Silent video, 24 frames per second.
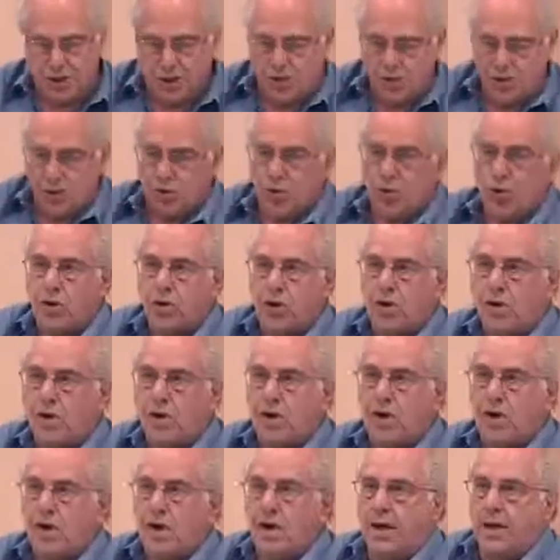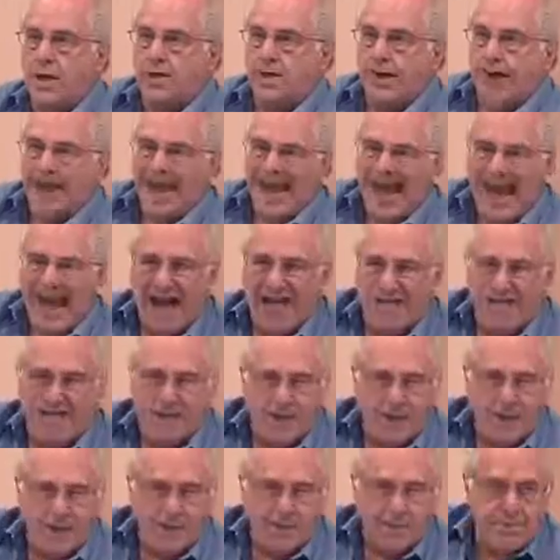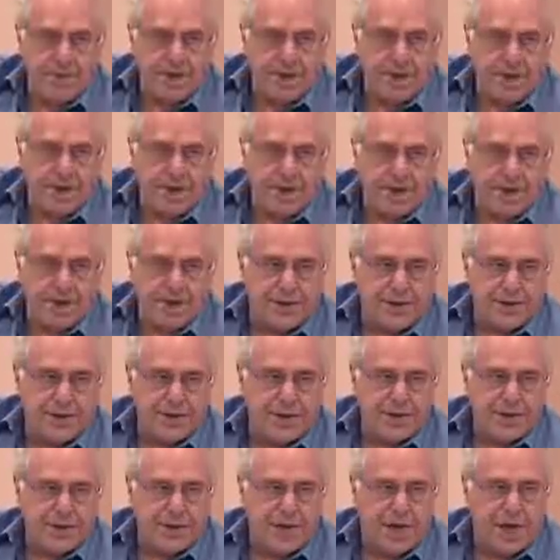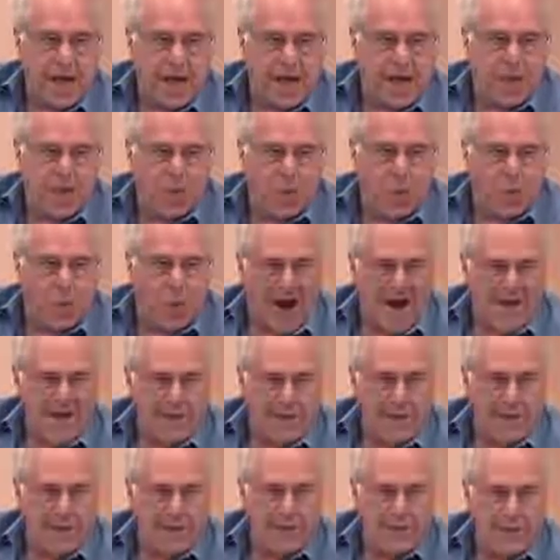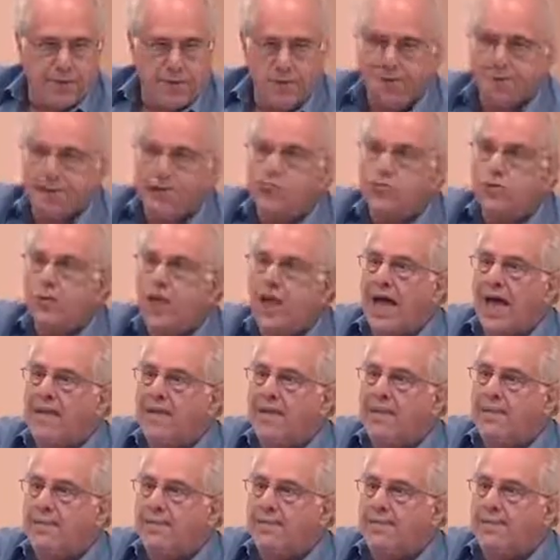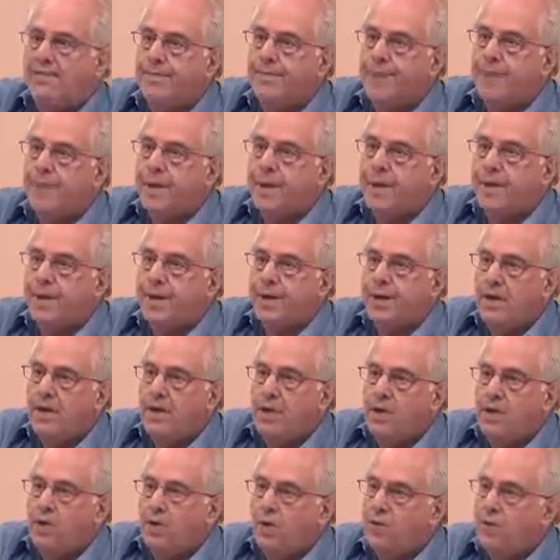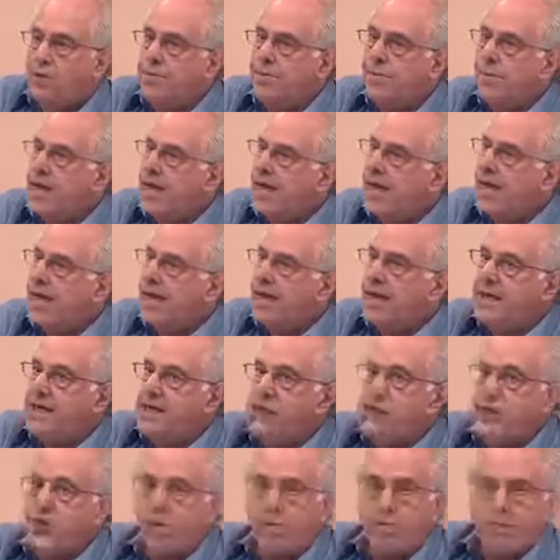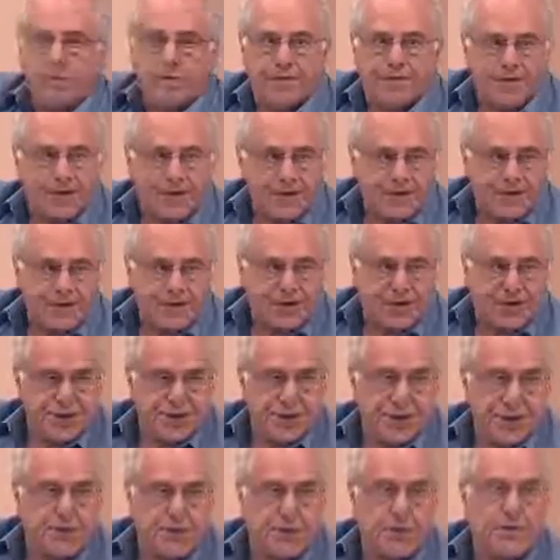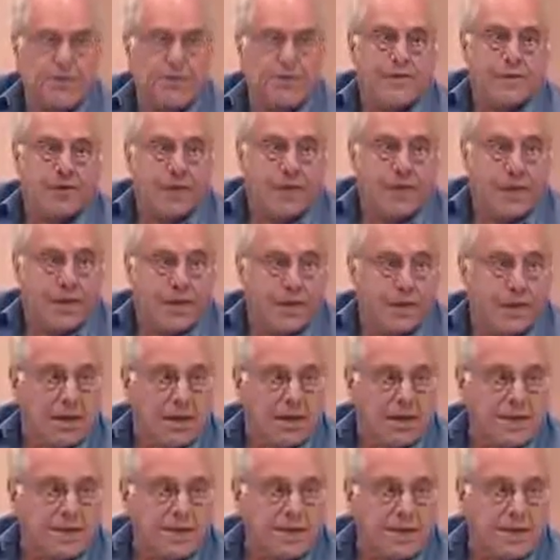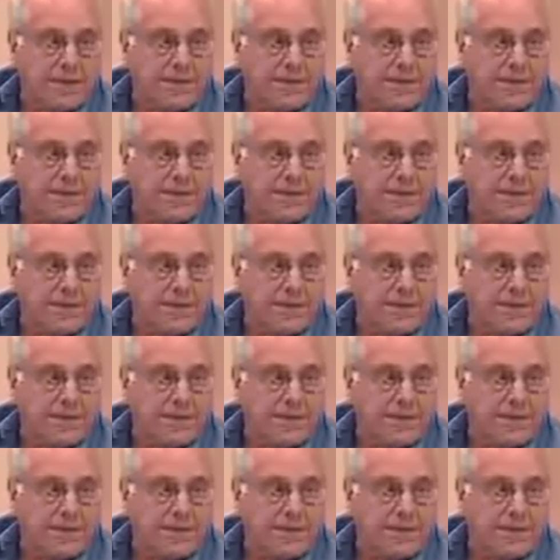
sure that African Americans and white liberals who liked him wouldn't make any trouble for this system for 8 years.